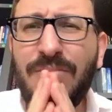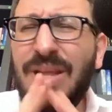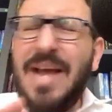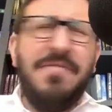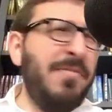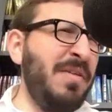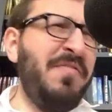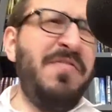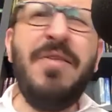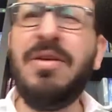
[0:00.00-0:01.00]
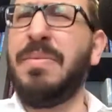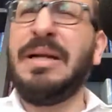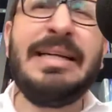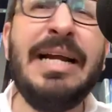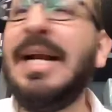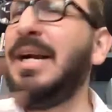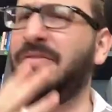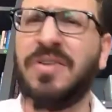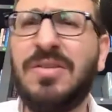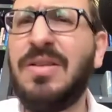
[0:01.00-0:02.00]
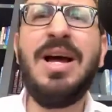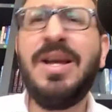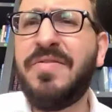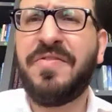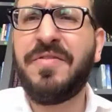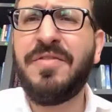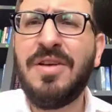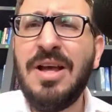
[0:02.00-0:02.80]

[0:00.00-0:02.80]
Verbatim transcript: And from the very beginning of our life,